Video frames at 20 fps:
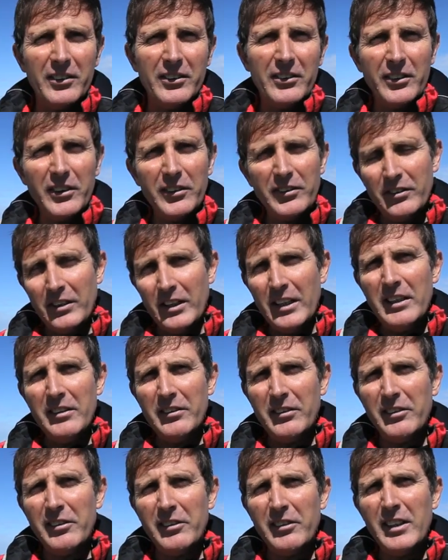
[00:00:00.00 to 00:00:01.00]
just ease
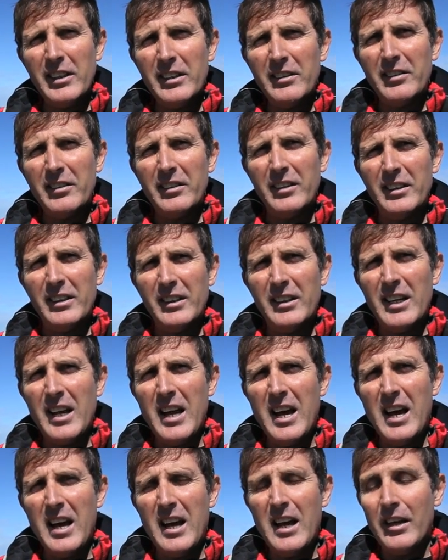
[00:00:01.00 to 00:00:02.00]
the sheet
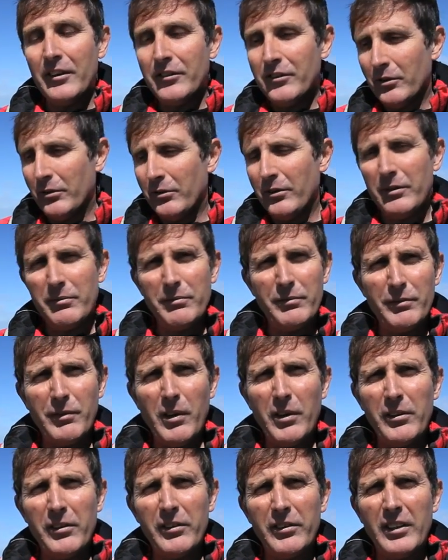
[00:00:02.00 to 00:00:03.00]
until the
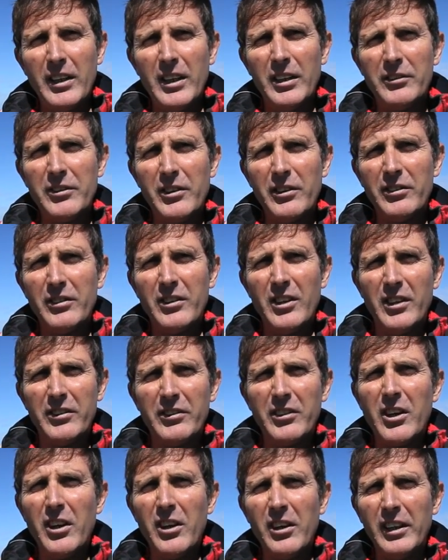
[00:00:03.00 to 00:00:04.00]
front of the sail just
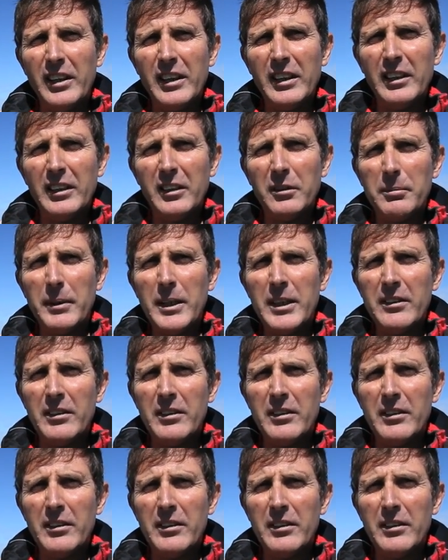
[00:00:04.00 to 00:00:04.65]
starts curling a little bit,